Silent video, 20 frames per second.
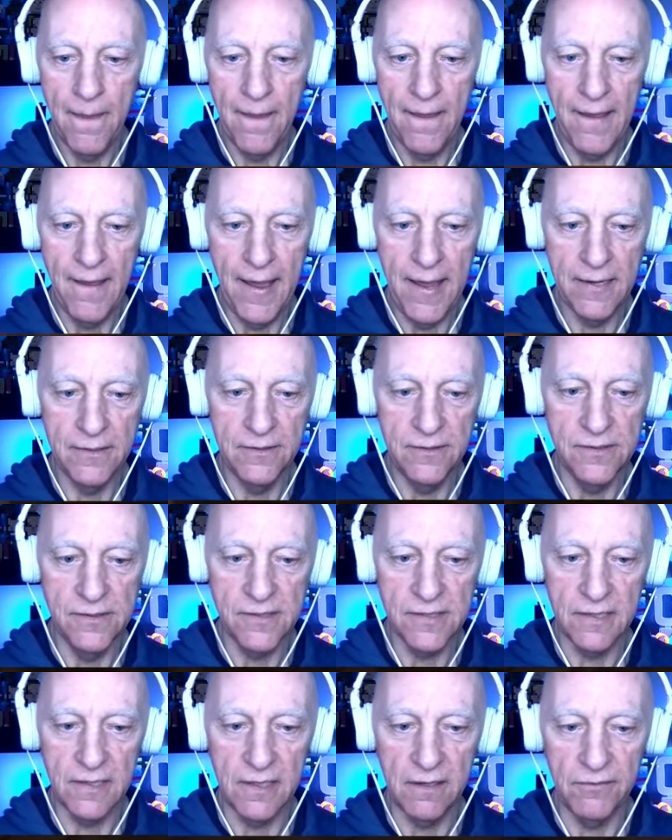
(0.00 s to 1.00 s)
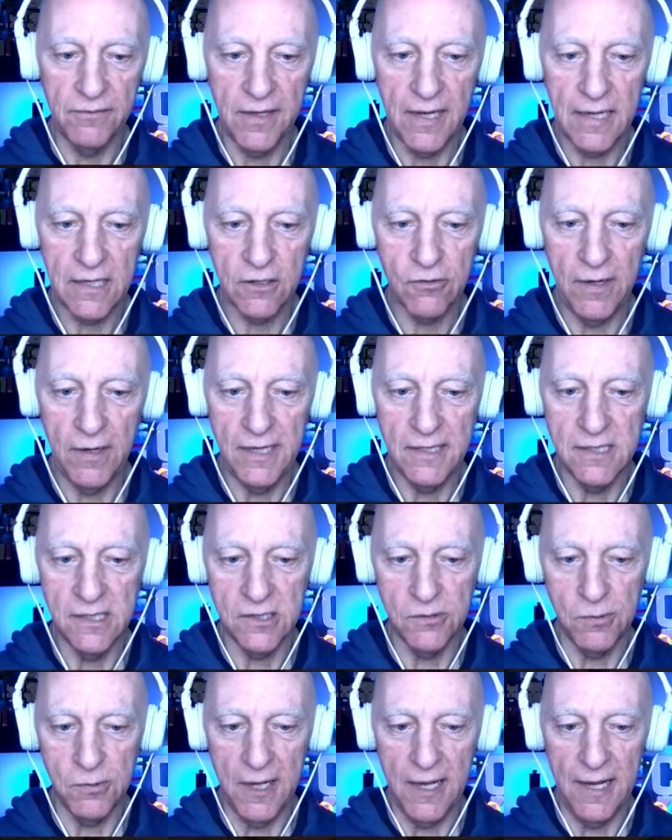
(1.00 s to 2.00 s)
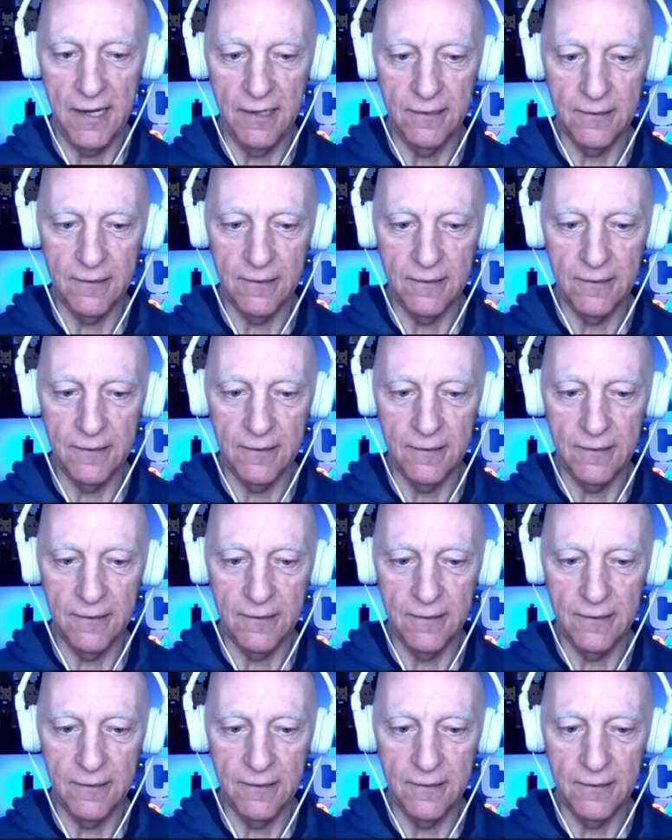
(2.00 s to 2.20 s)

And I'll have that crate as well.